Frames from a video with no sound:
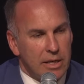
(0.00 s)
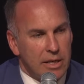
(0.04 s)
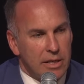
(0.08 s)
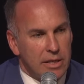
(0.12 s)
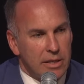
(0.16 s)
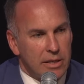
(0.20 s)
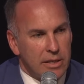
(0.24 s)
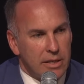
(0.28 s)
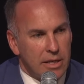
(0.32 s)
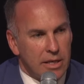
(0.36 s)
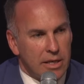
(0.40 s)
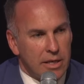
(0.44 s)

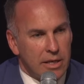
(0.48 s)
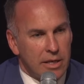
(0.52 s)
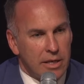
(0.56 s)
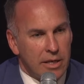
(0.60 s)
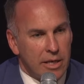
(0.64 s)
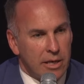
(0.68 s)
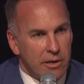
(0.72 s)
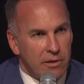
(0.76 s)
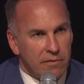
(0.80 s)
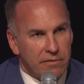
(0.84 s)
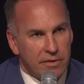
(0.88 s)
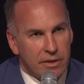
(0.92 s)
and
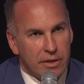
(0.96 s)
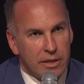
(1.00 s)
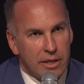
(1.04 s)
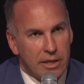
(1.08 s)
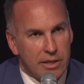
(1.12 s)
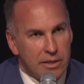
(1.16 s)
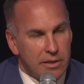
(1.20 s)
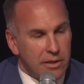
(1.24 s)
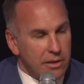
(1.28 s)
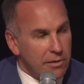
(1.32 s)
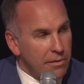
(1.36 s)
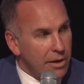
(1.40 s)
that often
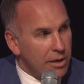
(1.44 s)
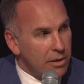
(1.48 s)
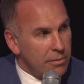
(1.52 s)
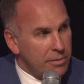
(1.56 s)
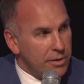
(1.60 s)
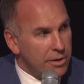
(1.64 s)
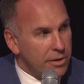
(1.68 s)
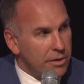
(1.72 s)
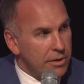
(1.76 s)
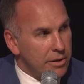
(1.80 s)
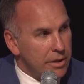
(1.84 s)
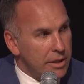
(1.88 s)
leads to great
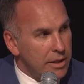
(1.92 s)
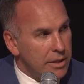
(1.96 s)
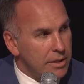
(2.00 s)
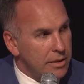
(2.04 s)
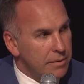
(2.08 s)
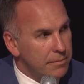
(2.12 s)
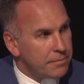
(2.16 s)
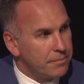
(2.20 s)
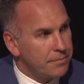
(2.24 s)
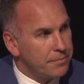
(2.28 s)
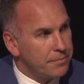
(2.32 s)
opportunities.